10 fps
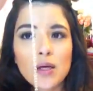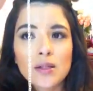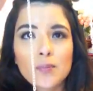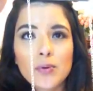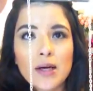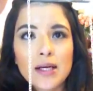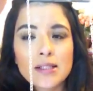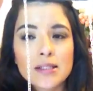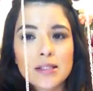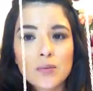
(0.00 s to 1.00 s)
regular
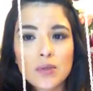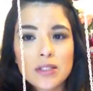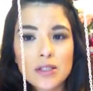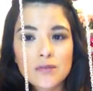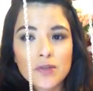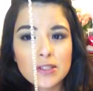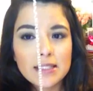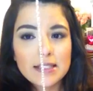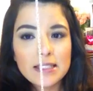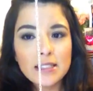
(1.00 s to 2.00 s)
price retails for
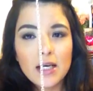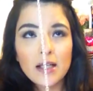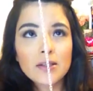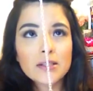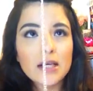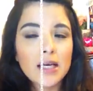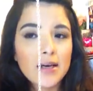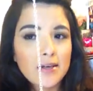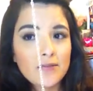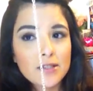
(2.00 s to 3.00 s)
$16. I
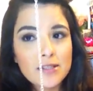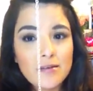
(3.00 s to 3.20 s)
got it for